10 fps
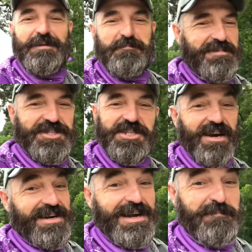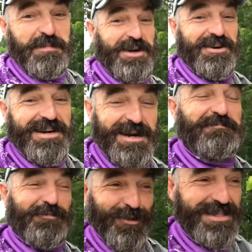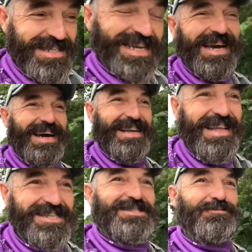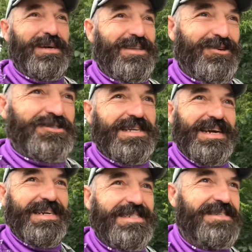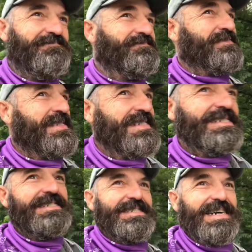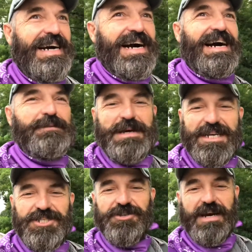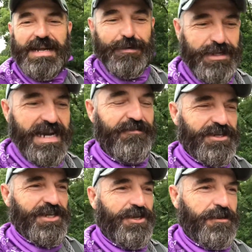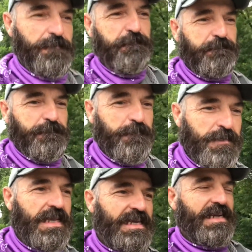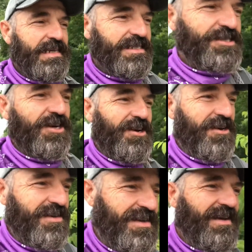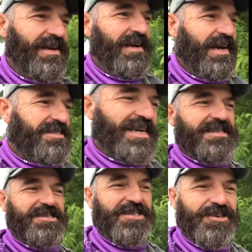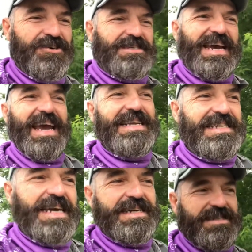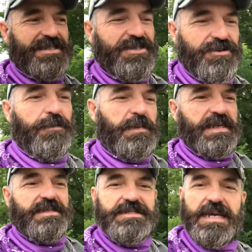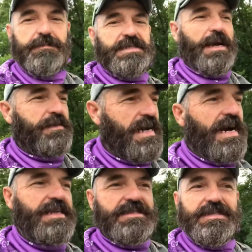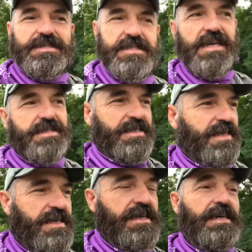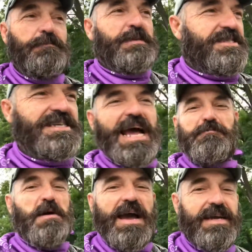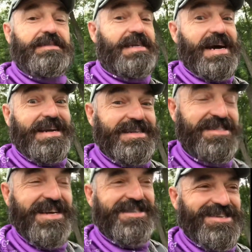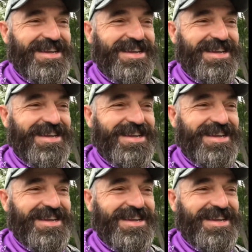Suck it up, buttercup. Once again, that's one of those things I'm not sure I would ever do. So It's like the zeros. I hate taking a zero, but at the same time, God, it's a necessity. But the slack backing, not a necessity.